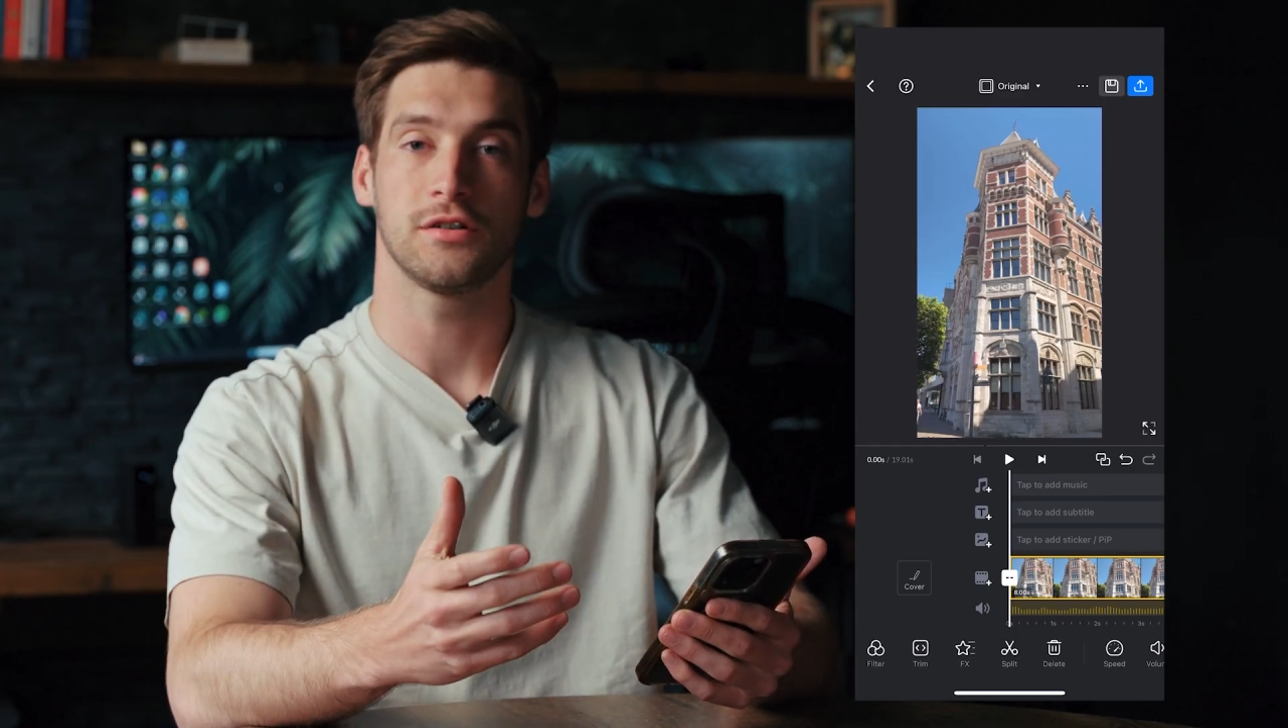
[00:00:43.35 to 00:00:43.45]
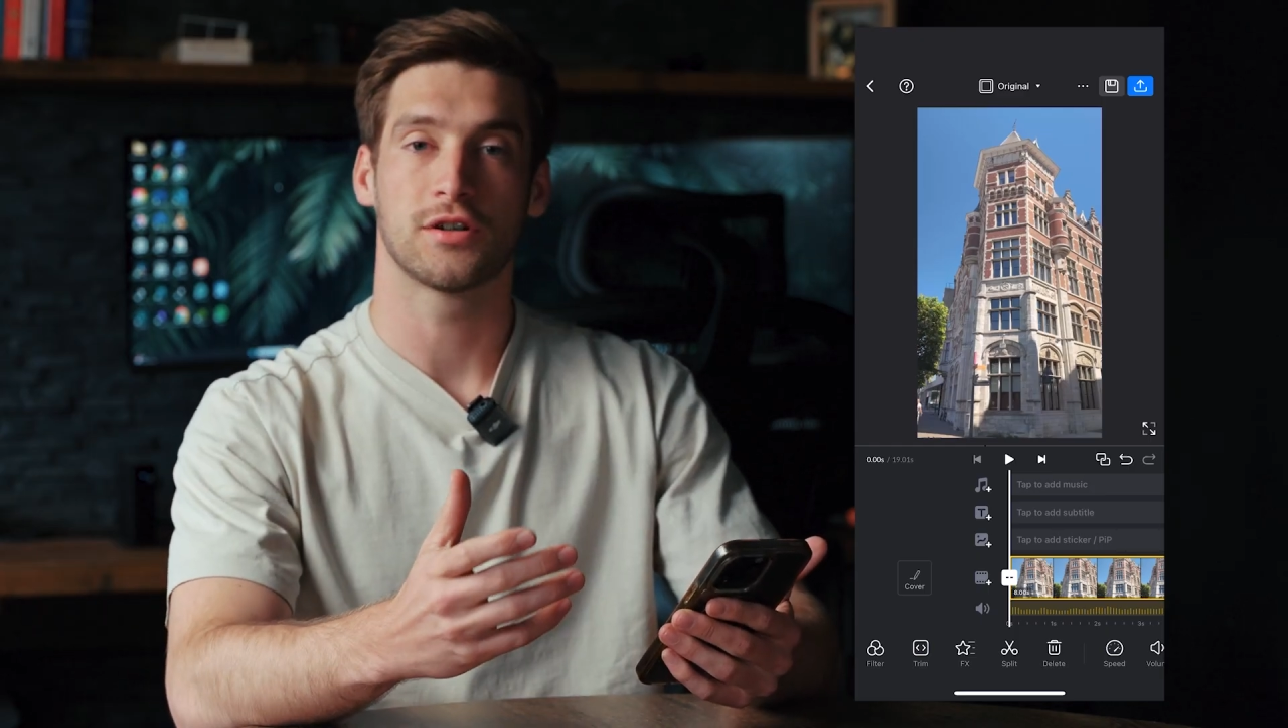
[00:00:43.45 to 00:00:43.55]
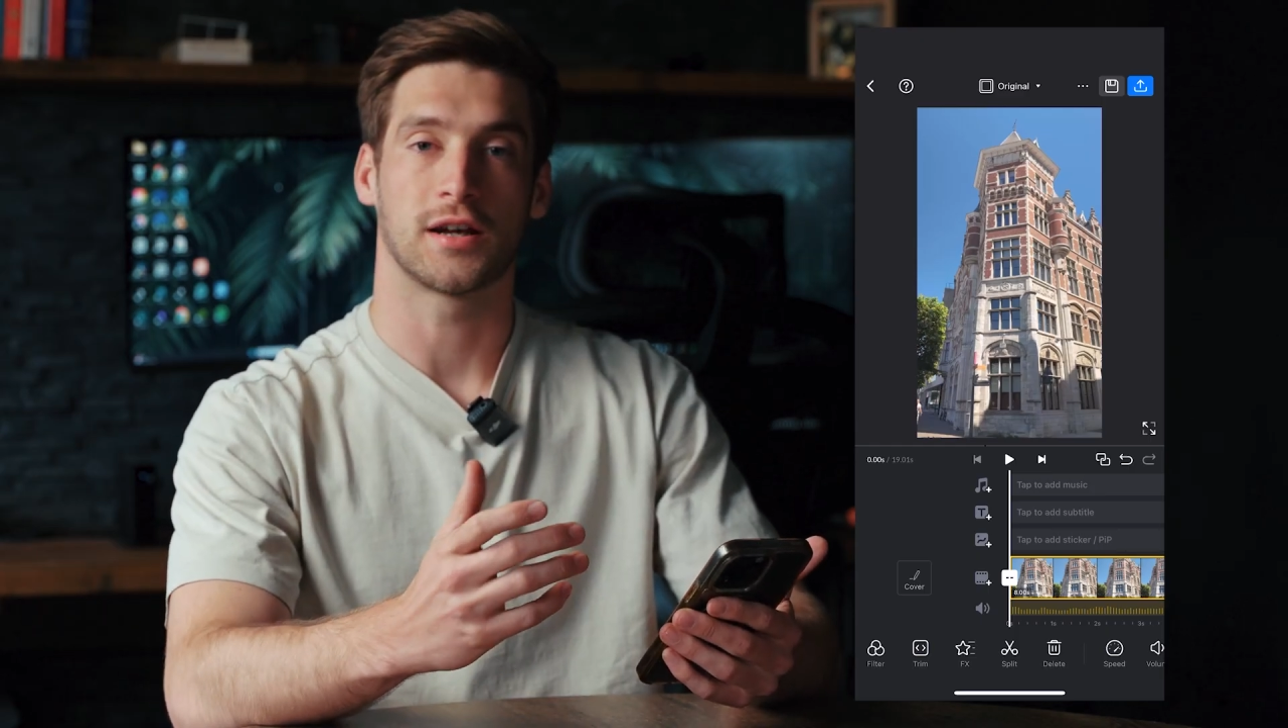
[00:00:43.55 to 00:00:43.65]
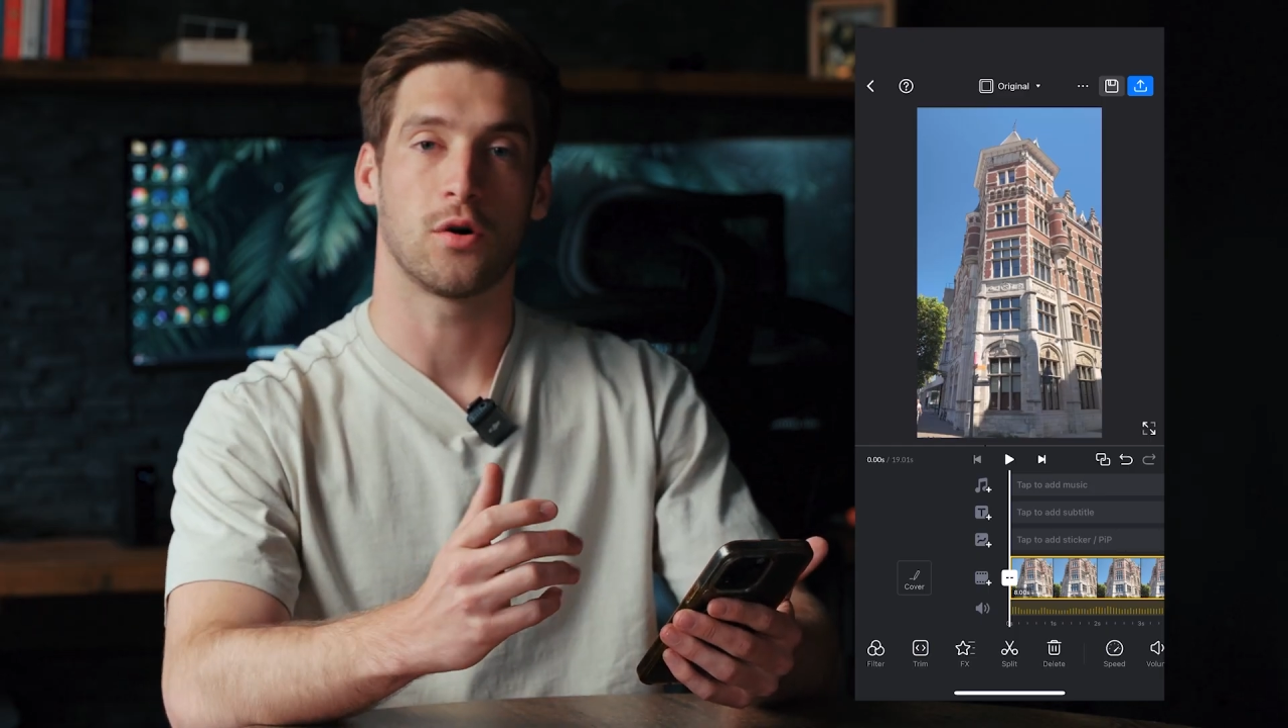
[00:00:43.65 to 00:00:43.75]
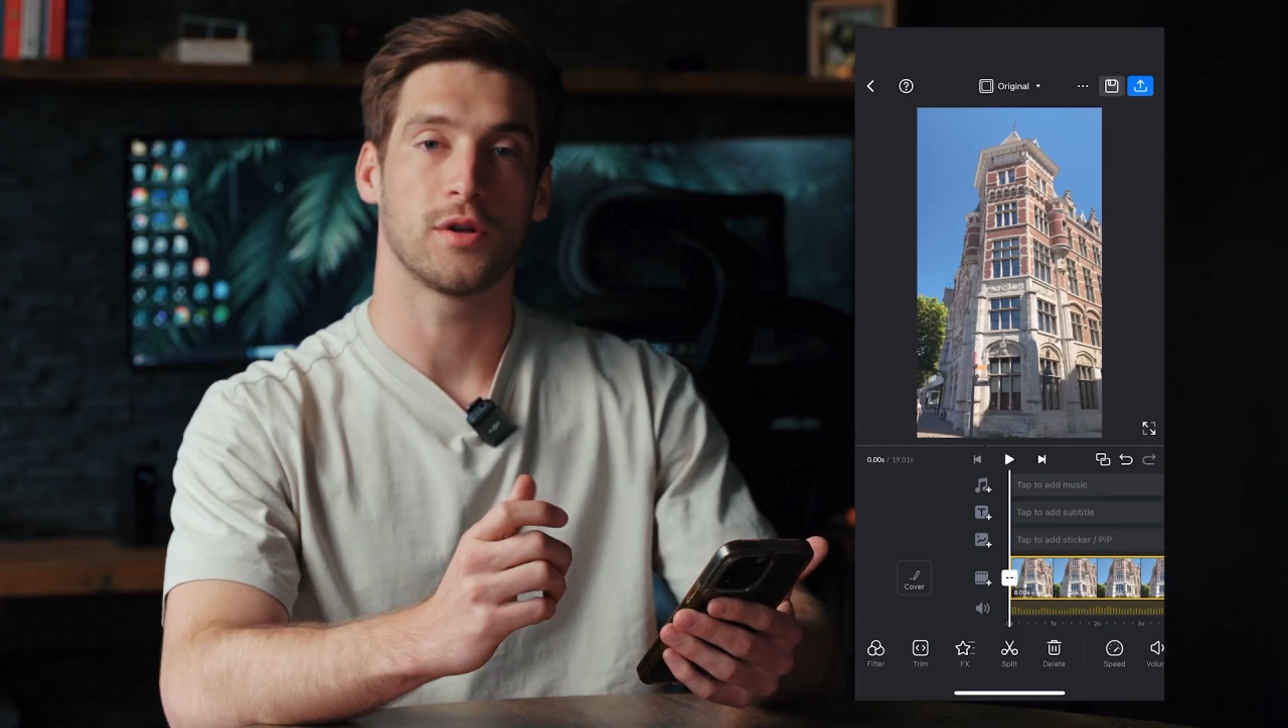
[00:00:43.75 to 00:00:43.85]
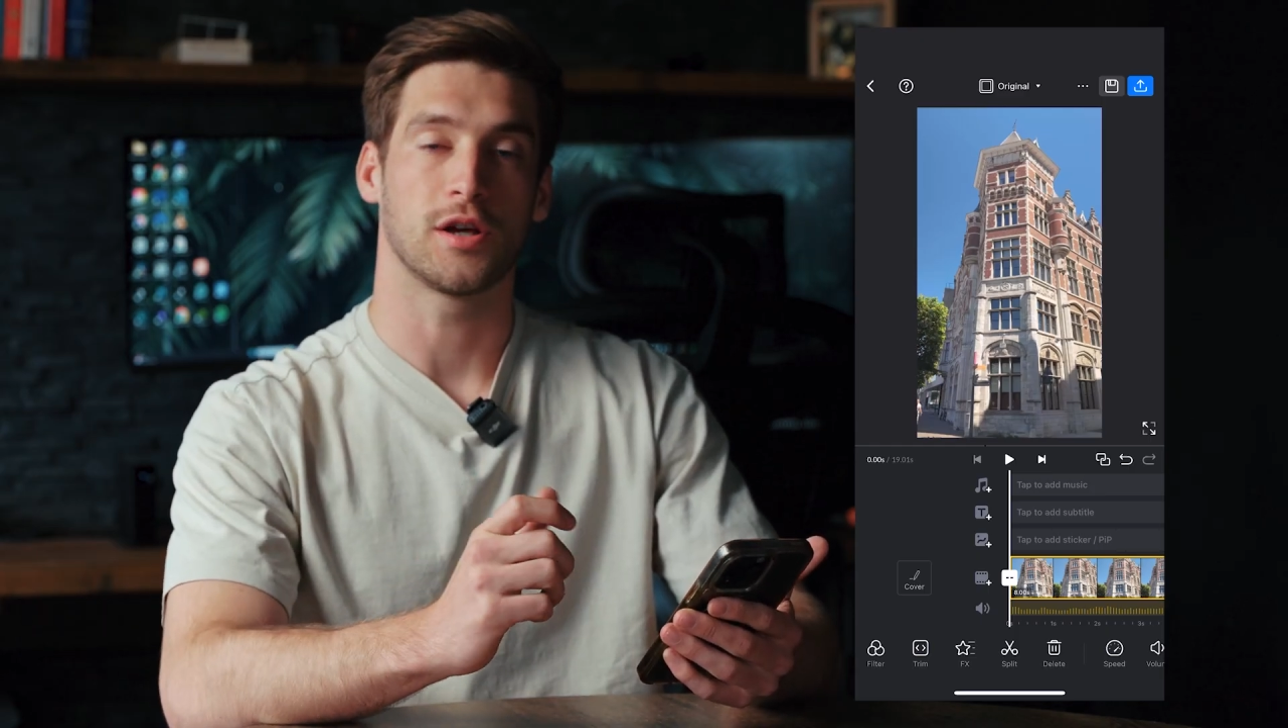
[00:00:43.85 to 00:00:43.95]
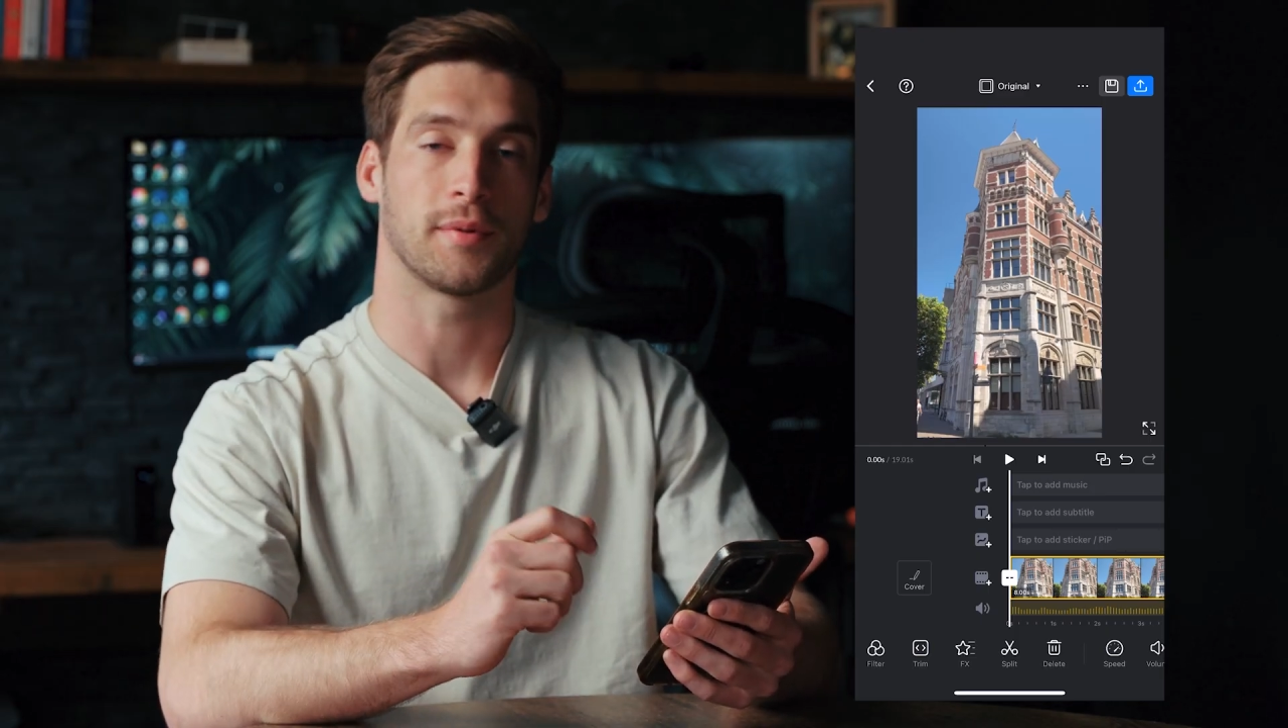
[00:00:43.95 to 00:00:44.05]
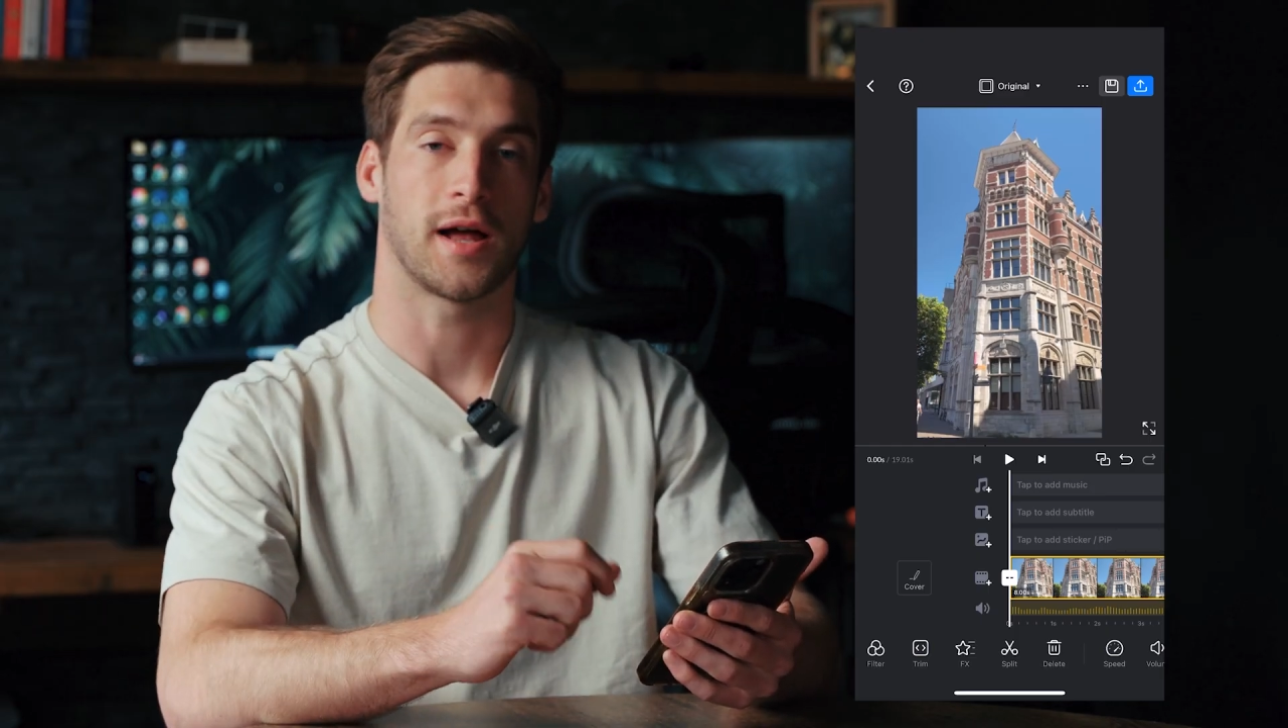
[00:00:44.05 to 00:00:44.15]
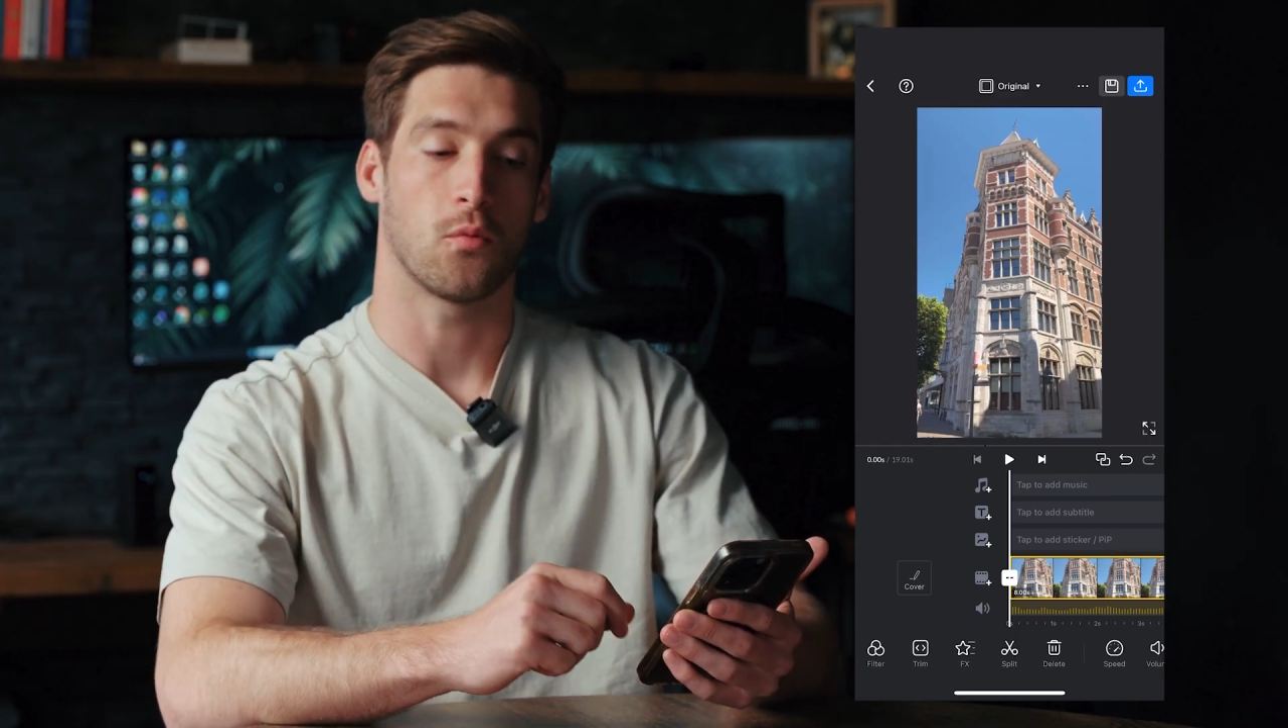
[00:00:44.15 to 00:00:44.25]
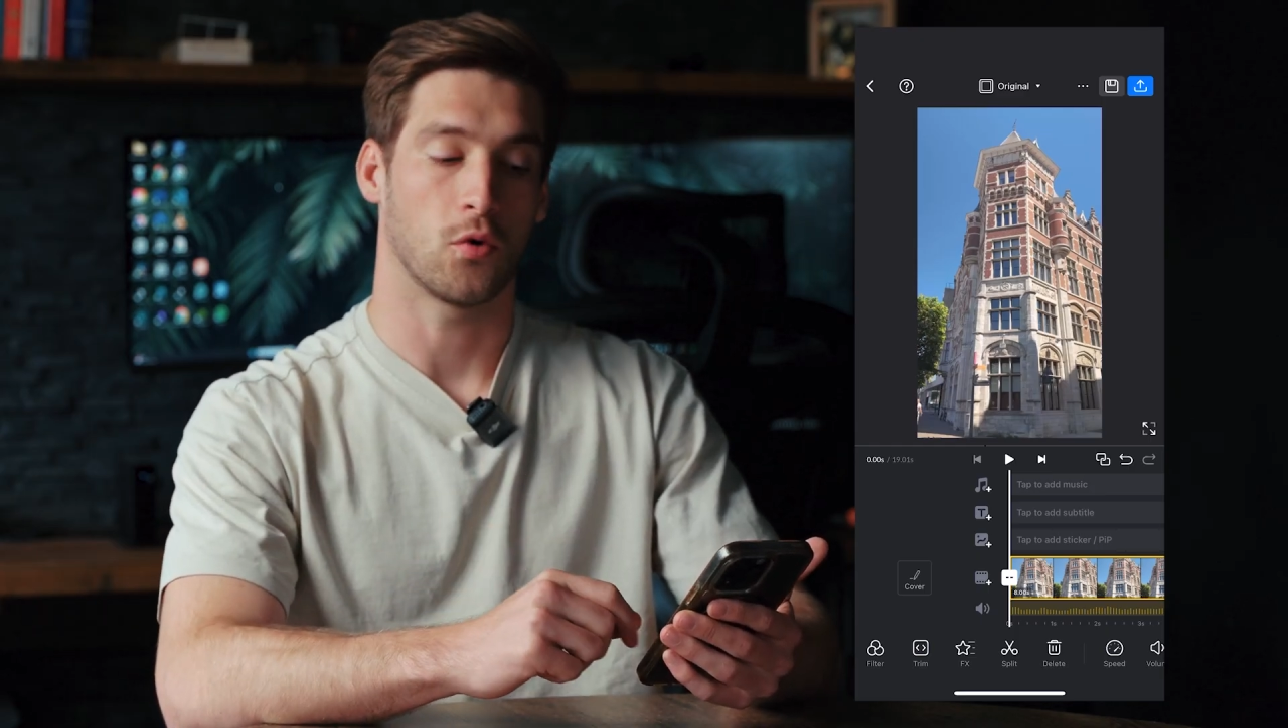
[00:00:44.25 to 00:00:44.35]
you can only apply